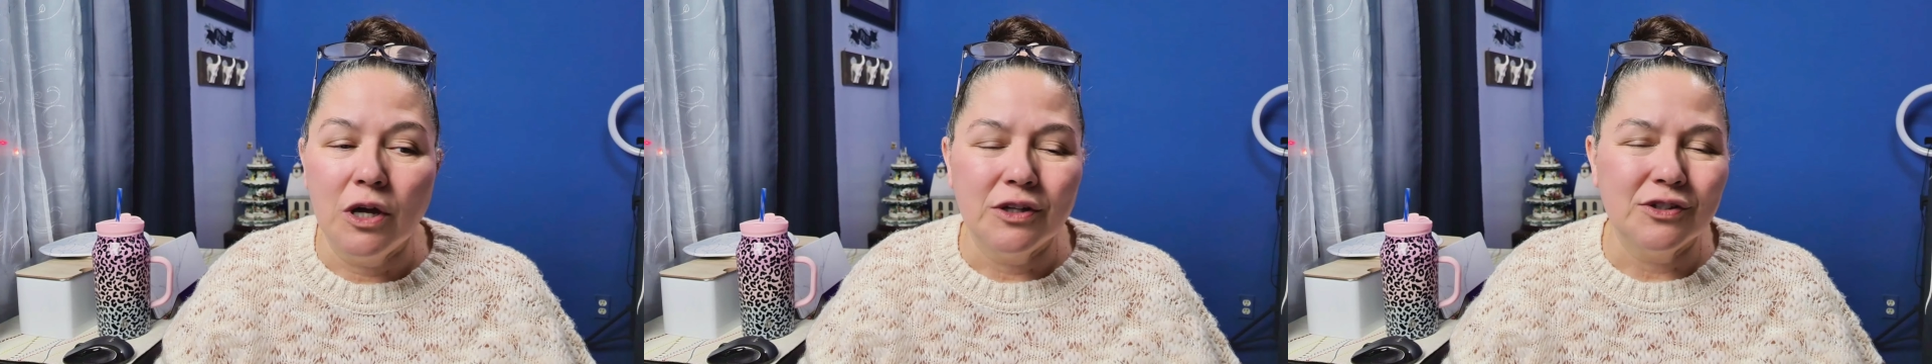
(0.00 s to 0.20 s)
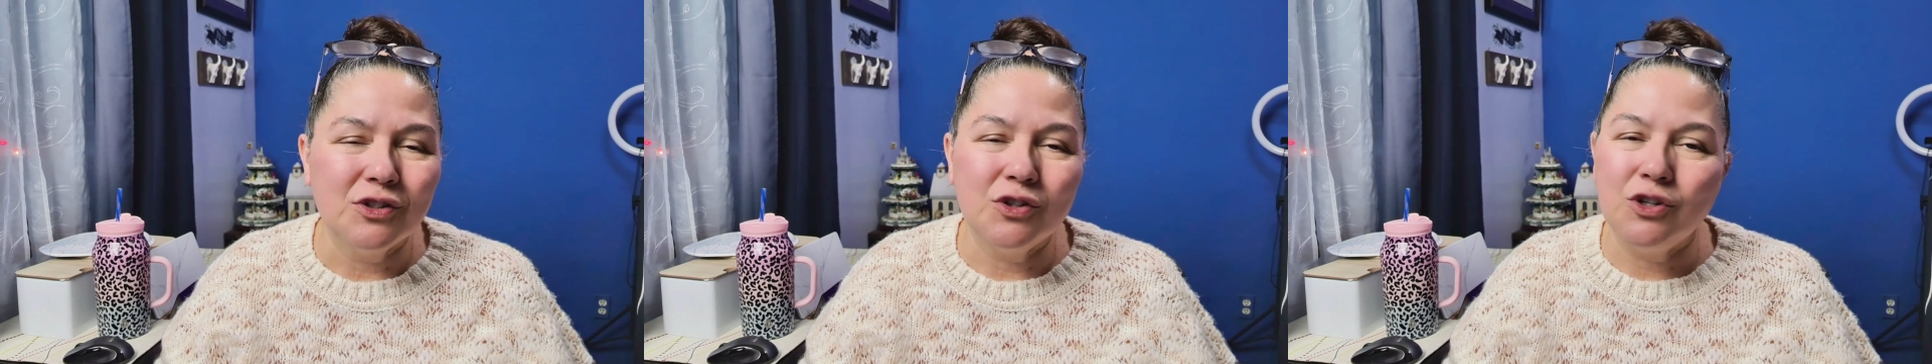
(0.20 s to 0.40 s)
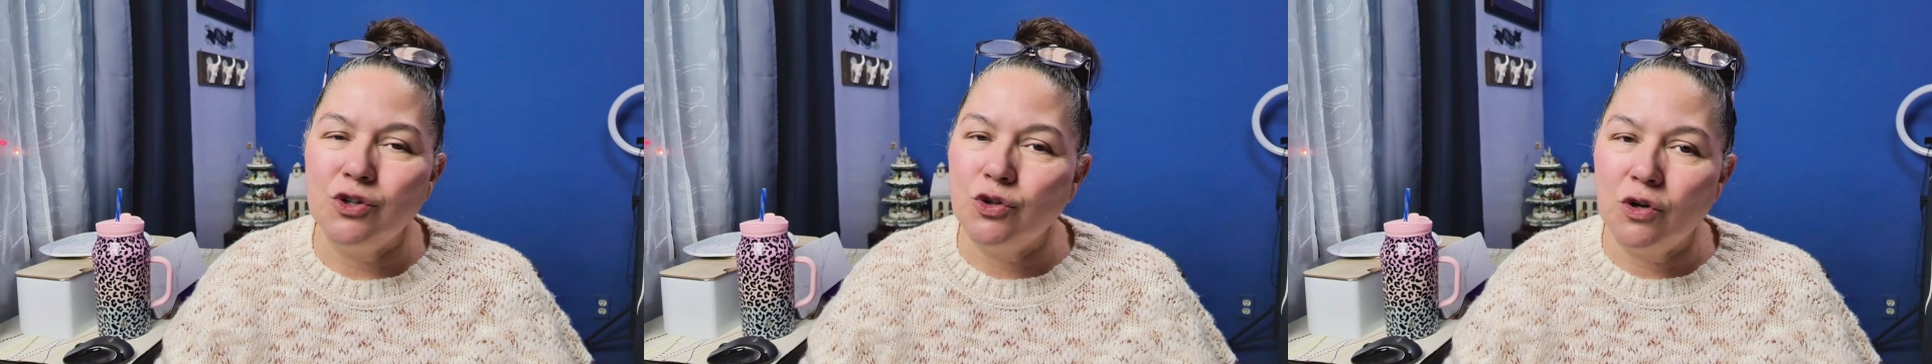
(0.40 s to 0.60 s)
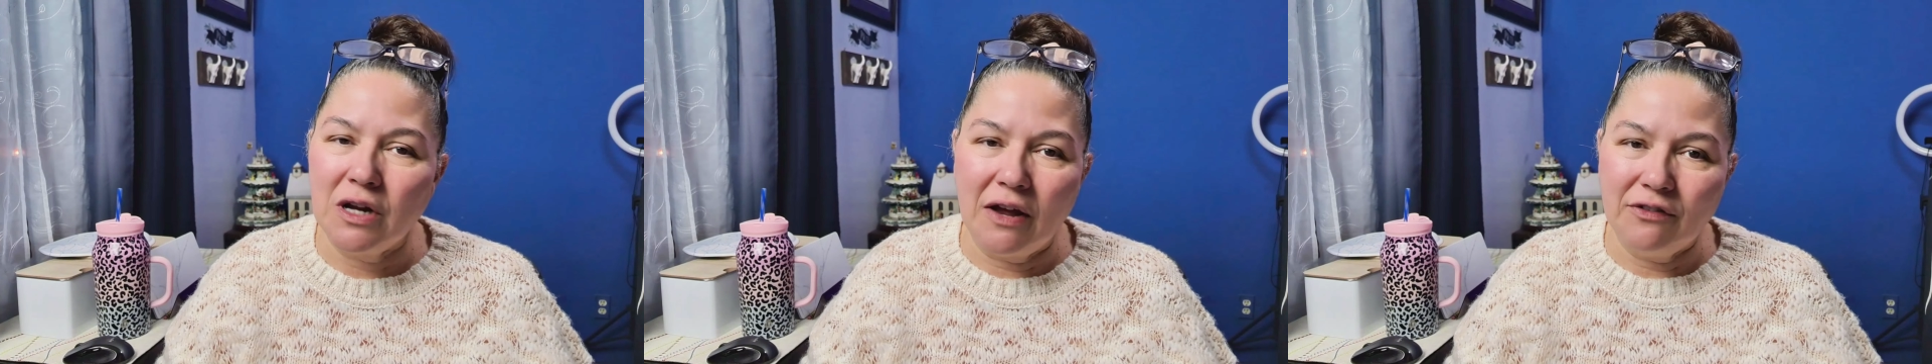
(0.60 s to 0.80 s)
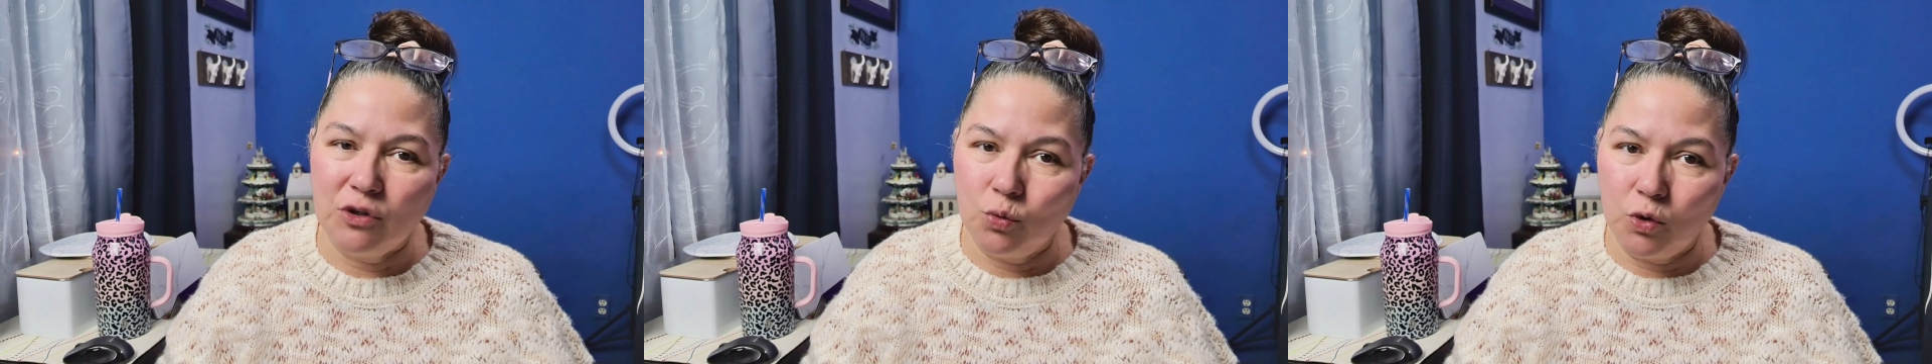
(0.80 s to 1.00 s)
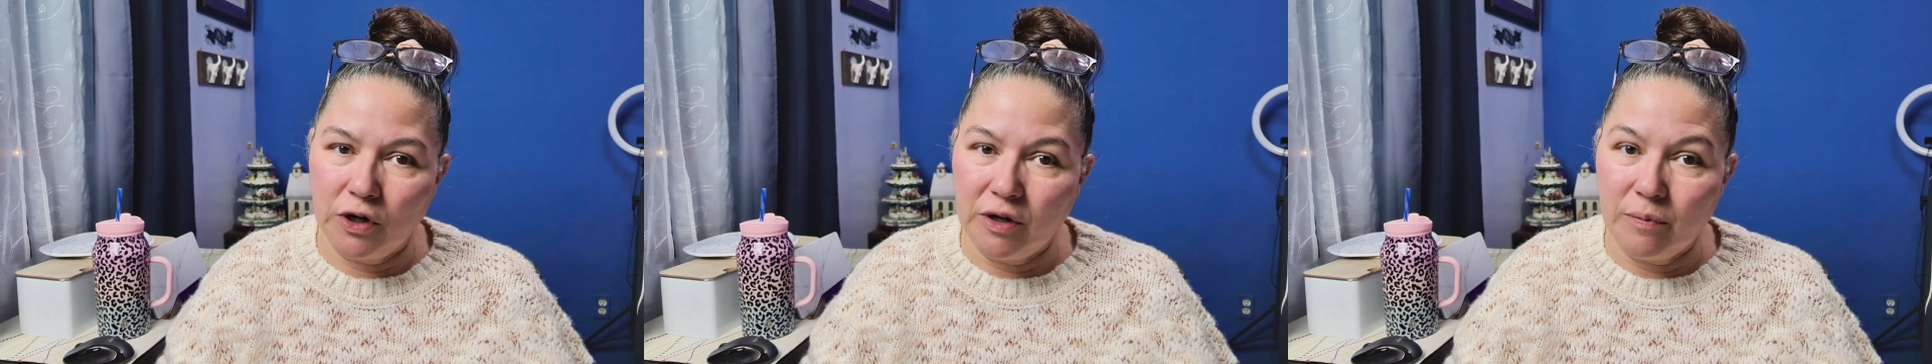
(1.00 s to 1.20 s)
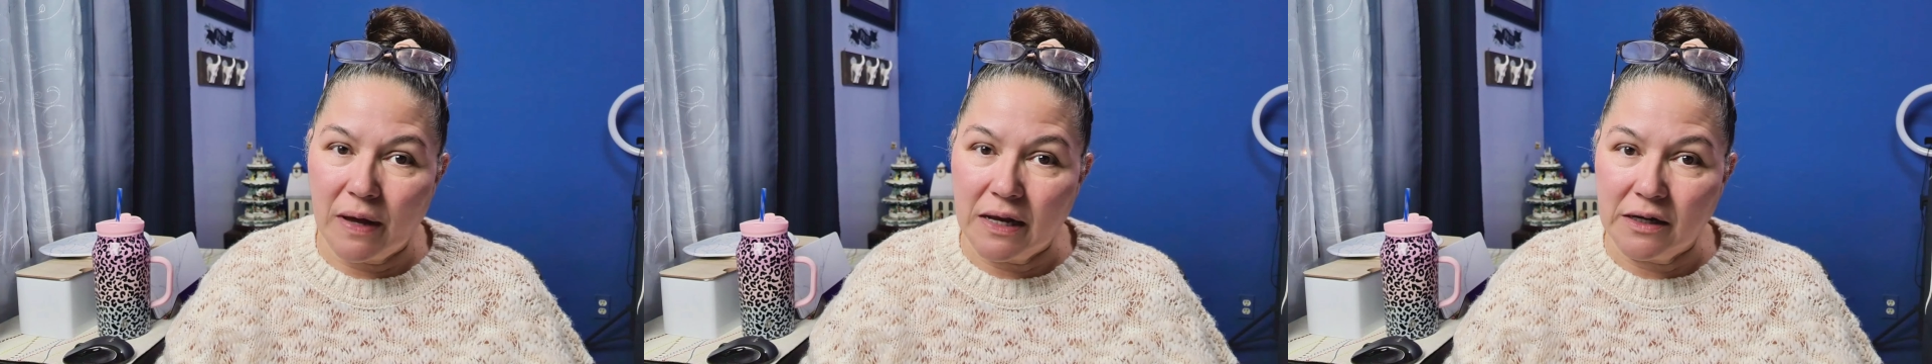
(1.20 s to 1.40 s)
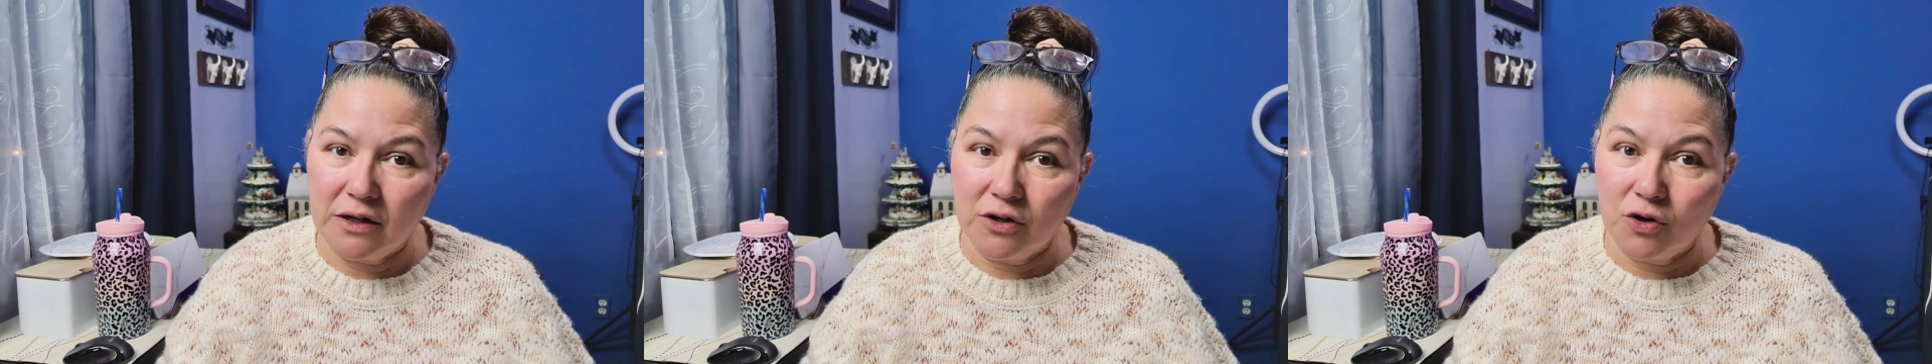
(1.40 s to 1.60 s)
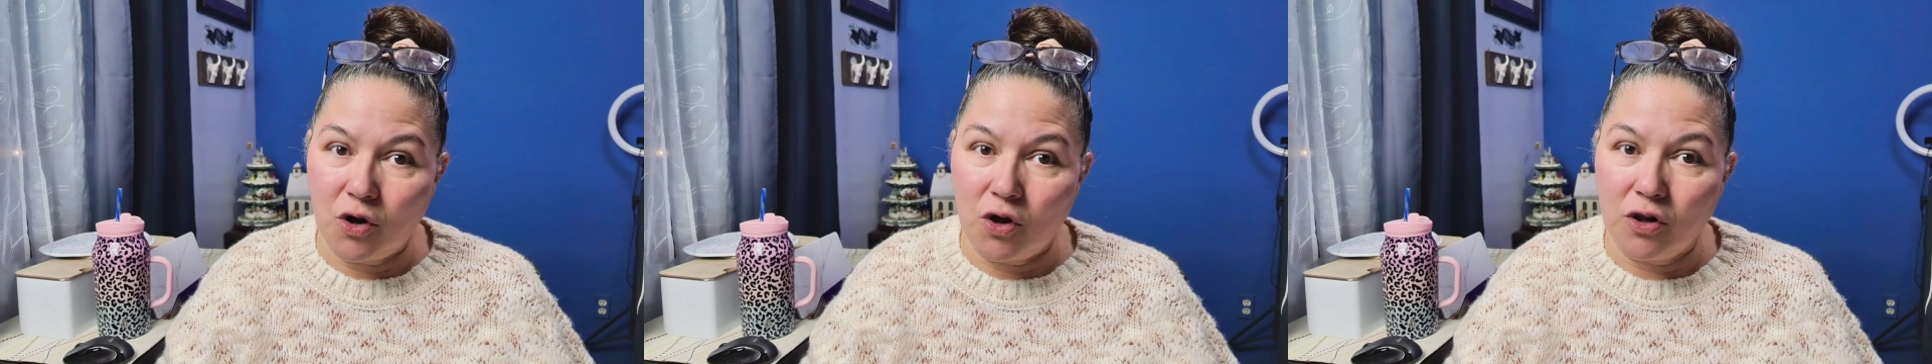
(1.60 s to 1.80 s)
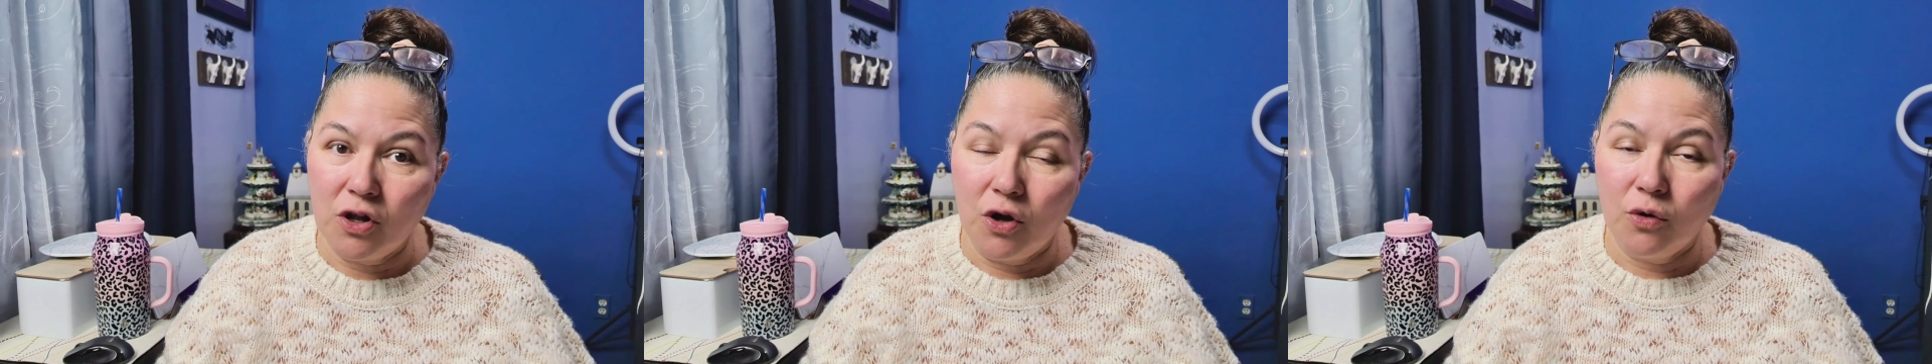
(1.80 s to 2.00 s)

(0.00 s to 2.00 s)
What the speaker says: so that you don't have to worry about it at all.